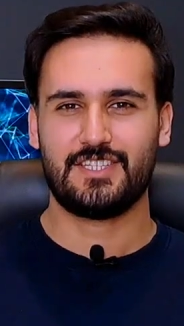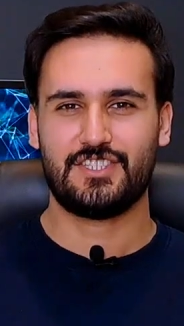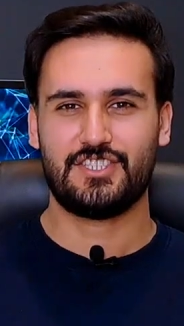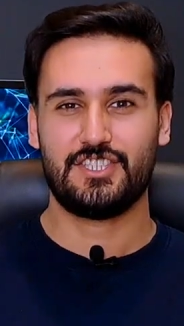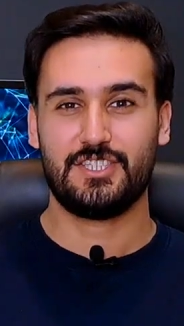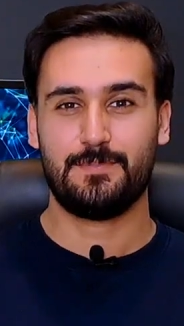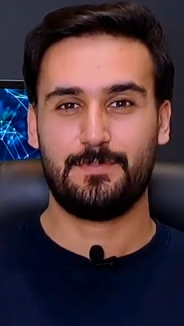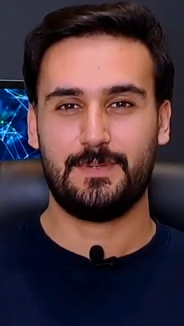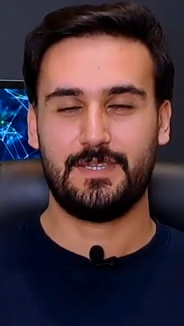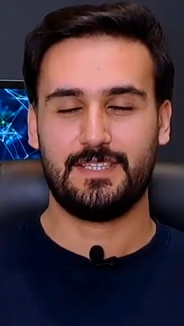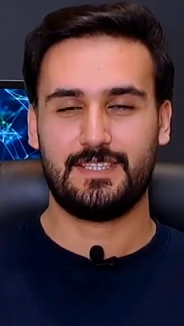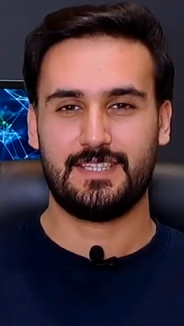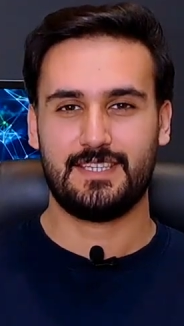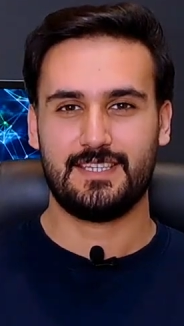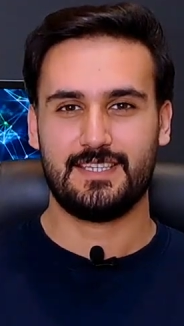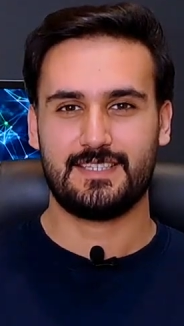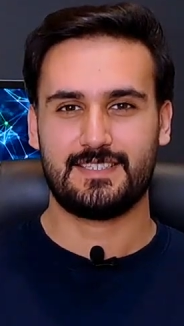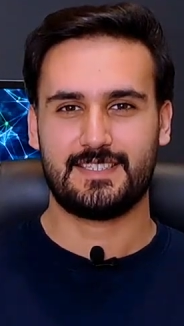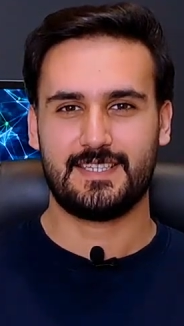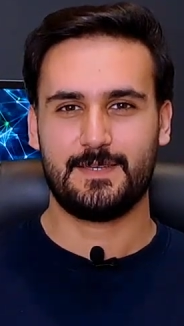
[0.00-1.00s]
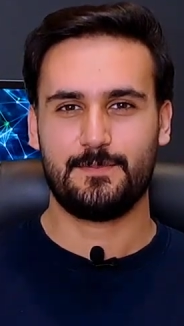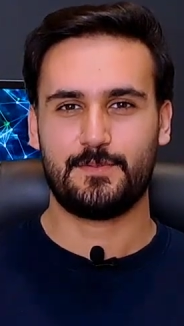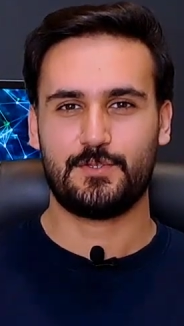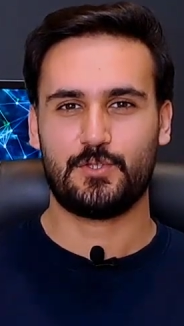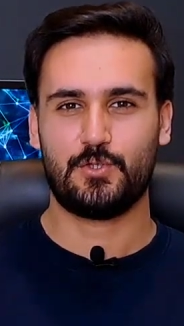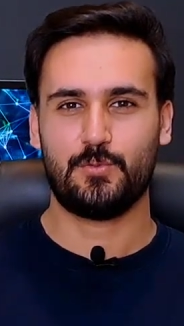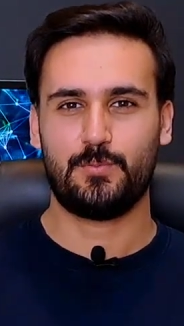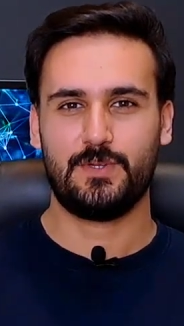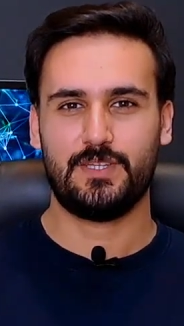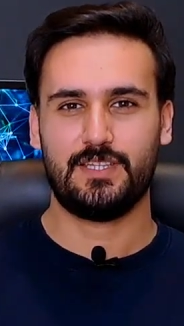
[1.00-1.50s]
ChatGPT
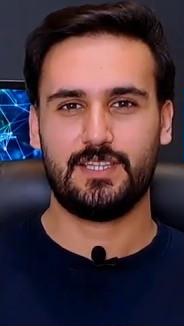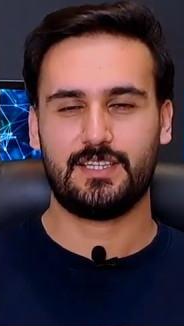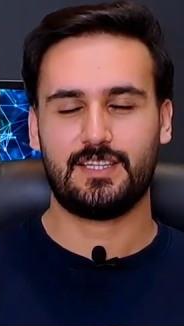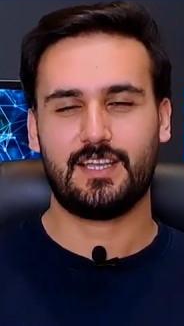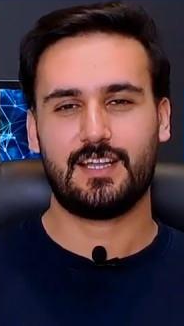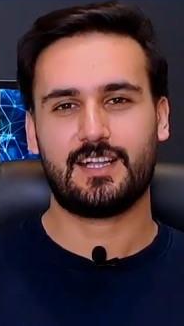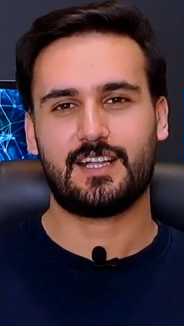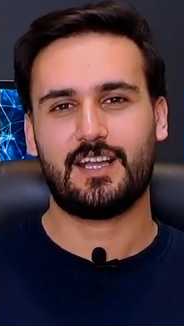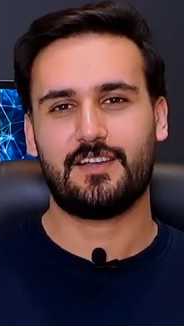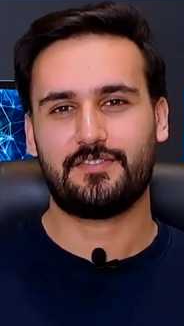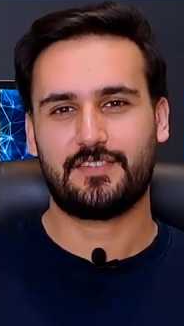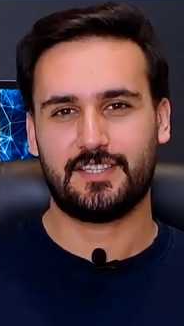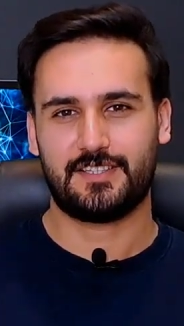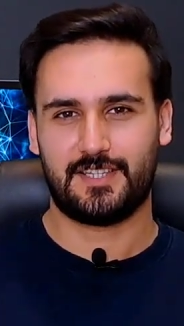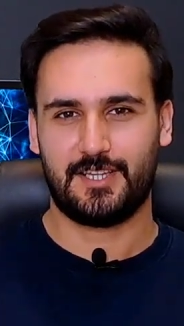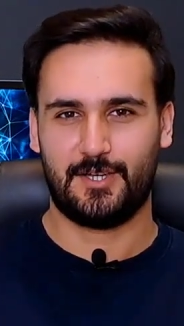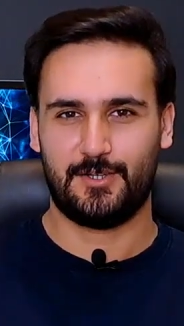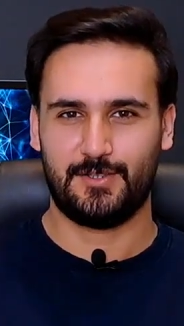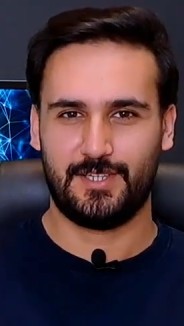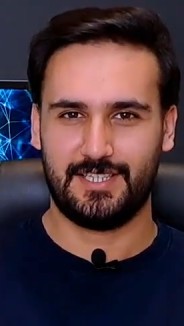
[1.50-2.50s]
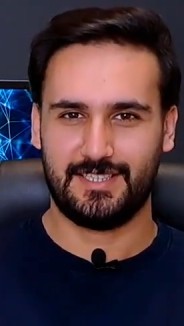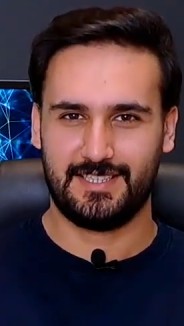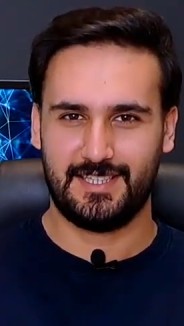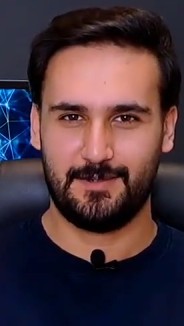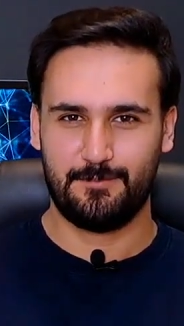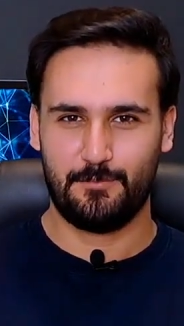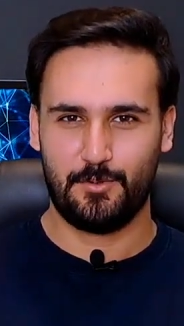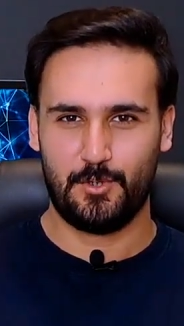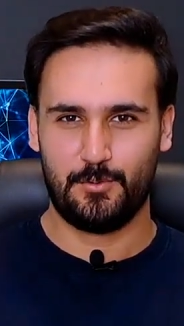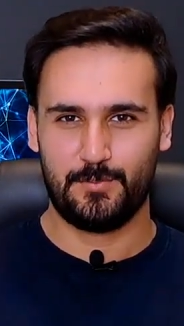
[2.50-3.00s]
seems to be the talk of the town at
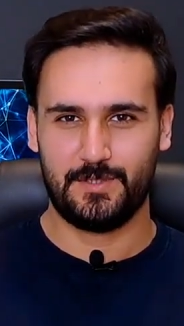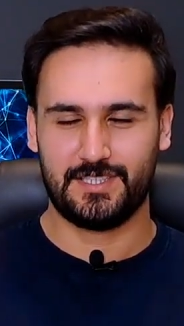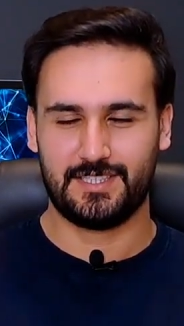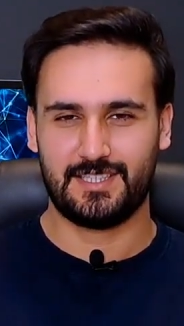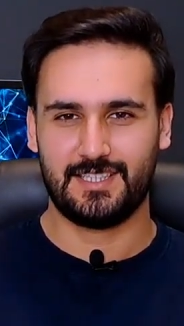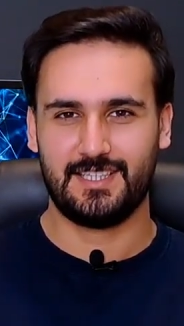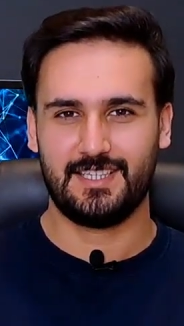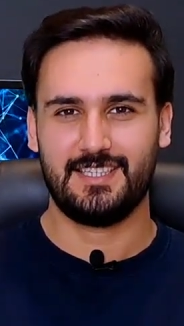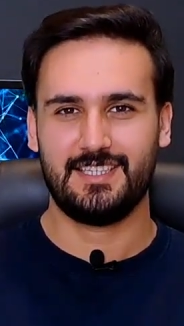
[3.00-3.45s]
the moment.